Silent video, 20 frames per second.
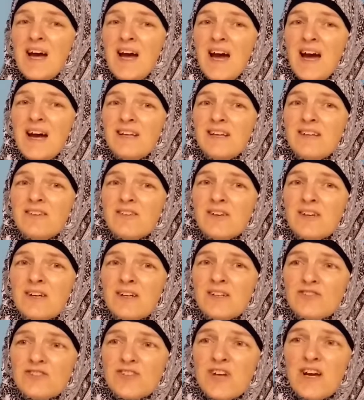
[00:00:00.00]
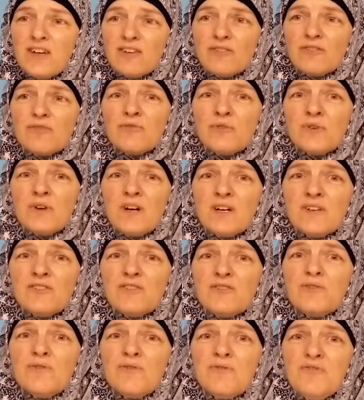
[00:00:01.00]
And it's a chance for
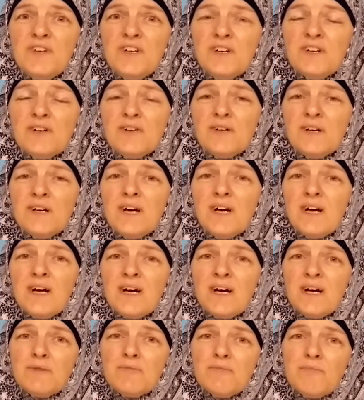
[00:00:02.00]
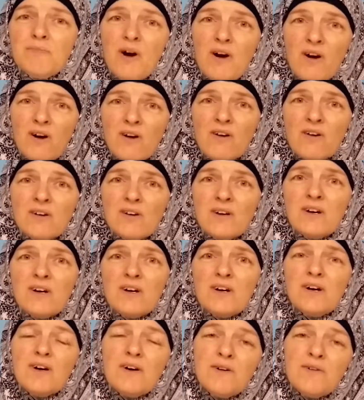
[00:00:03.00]
us to feel part
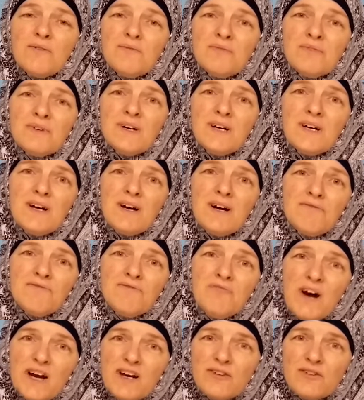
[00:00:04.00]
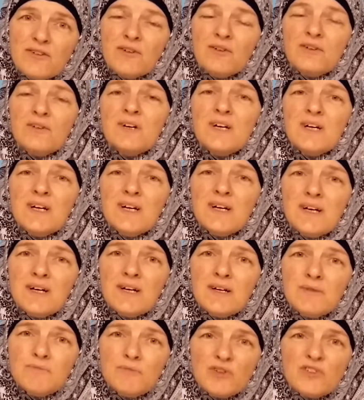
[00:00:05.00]
of a, a vital
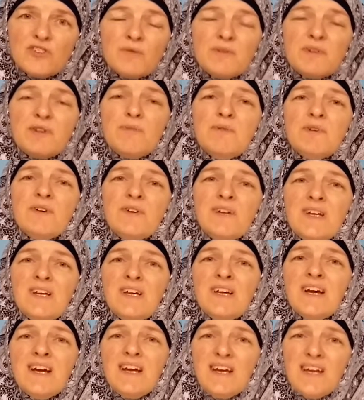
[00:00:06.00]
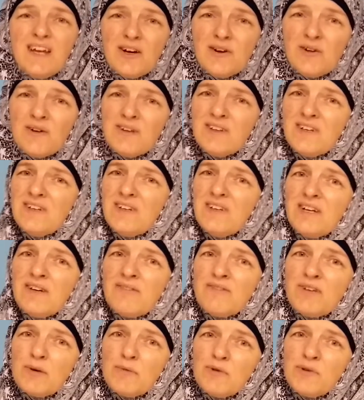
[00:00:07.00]
Muslim community here in the
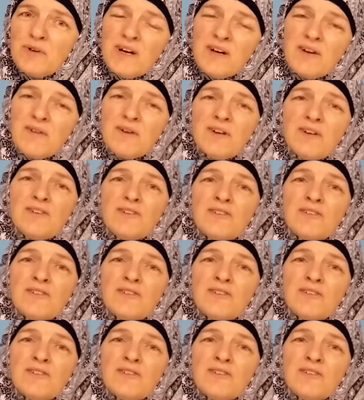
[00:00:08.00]
DFW area.